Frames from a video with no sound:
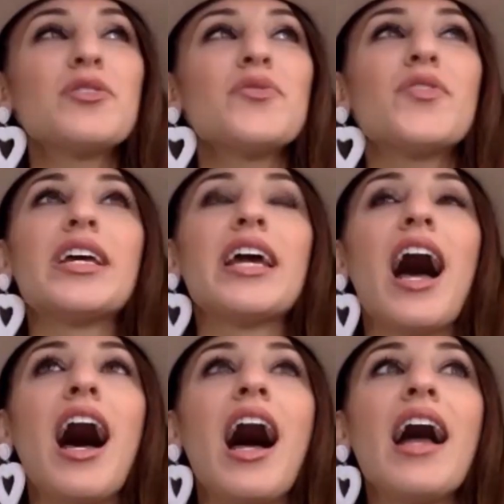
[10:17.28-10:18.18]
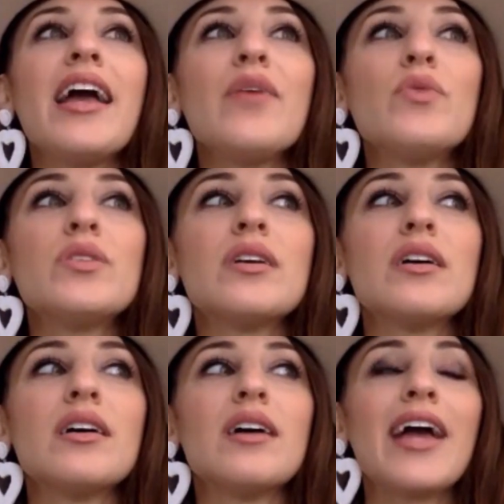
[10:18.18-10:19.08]
what's so funny? I
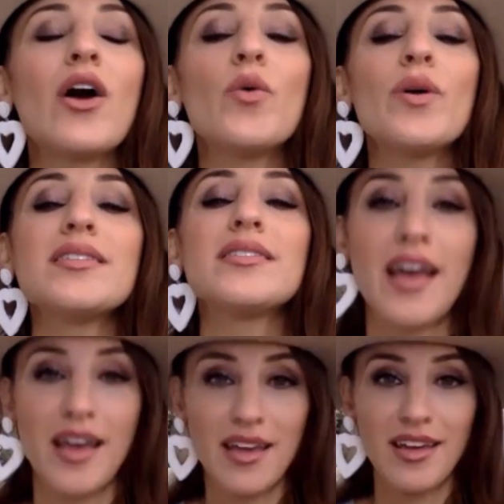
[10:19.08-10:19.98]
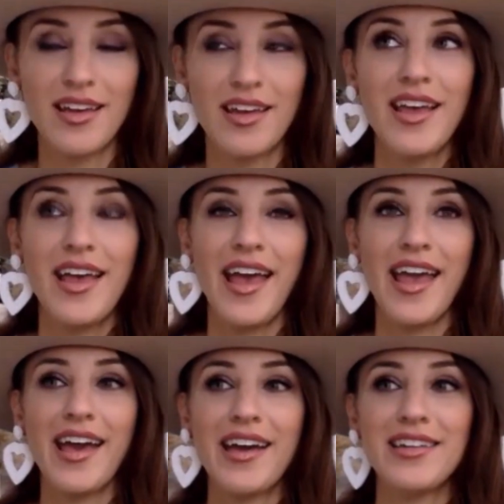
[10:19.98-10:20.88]
always sang,
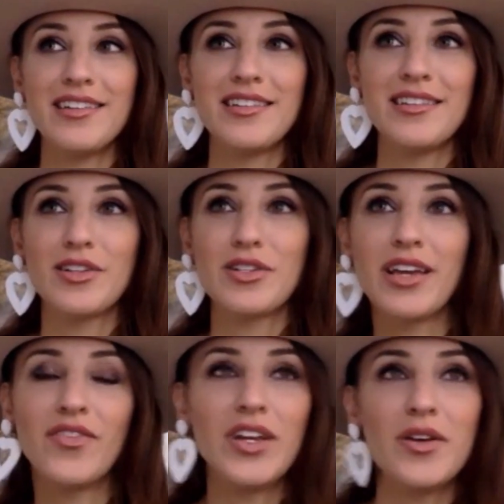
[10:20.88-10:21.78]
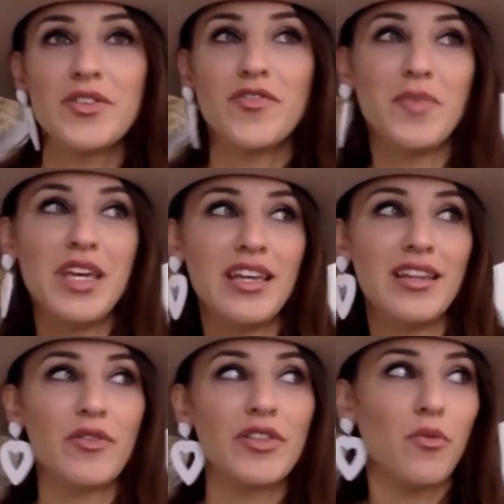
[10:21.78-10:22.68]
and there's like videos of me
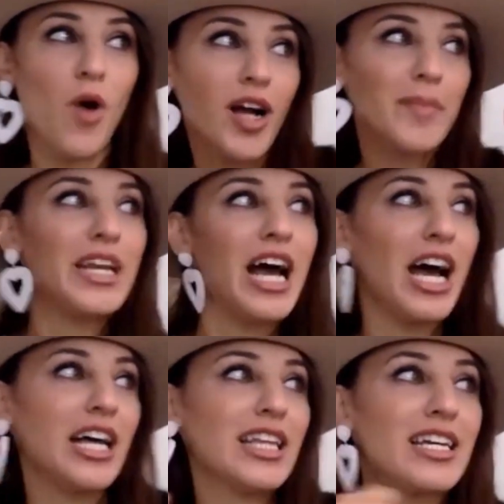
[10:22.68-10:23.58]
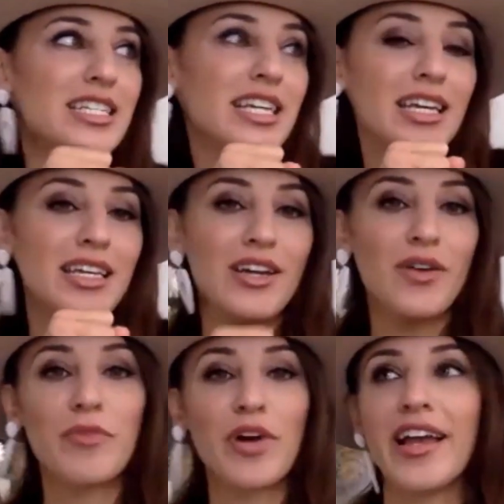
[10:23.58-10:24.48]
like with the Walkman on, like singing
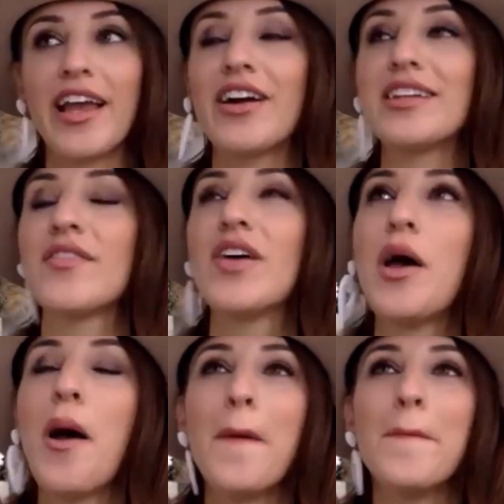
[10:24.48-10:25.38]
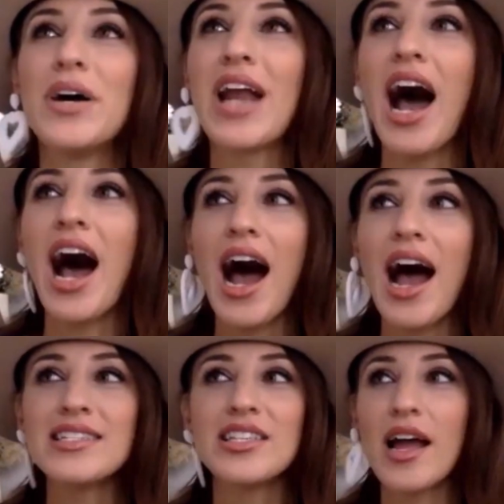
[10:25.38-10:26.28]
Mariah Carey and stuff. But
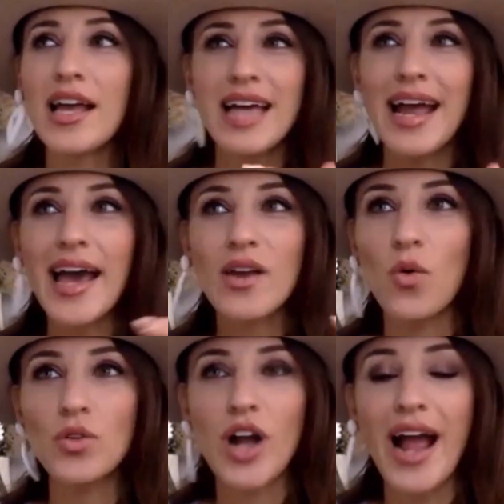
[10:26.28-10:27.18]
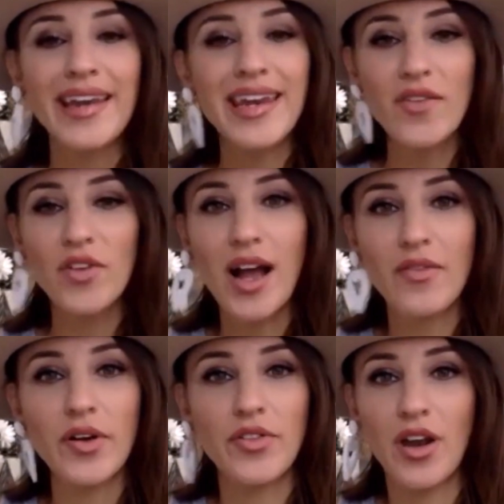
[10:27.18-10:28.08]
as I got older, I never
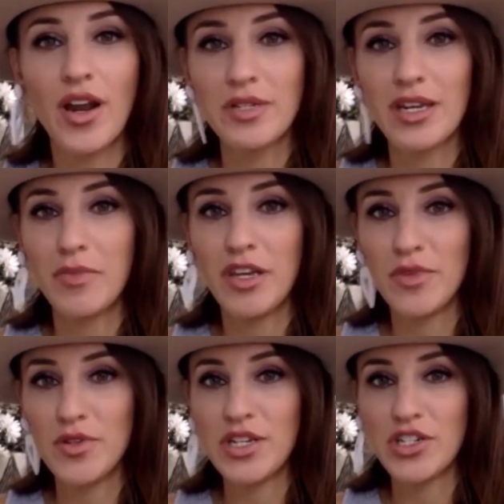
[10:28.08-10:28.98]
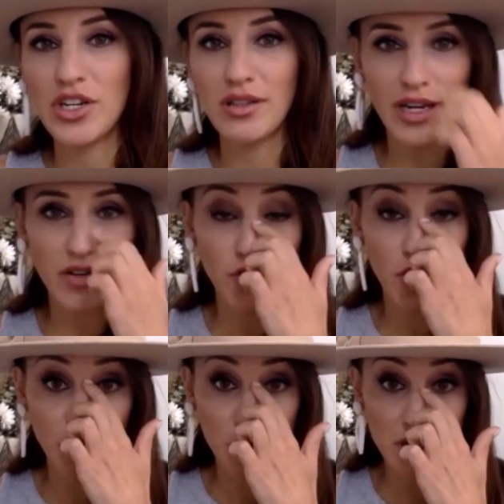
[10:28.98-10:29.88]
ever thought I was going to be a musician, like a
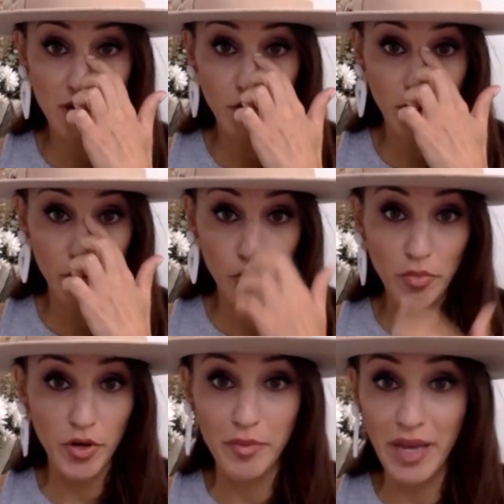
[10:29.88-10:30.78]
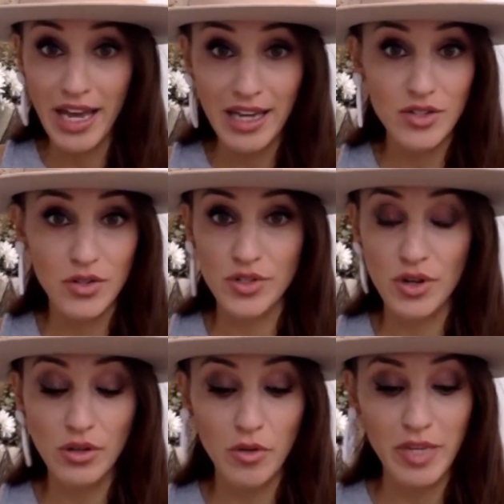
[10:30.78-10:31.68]
front person of a group or a band or solo,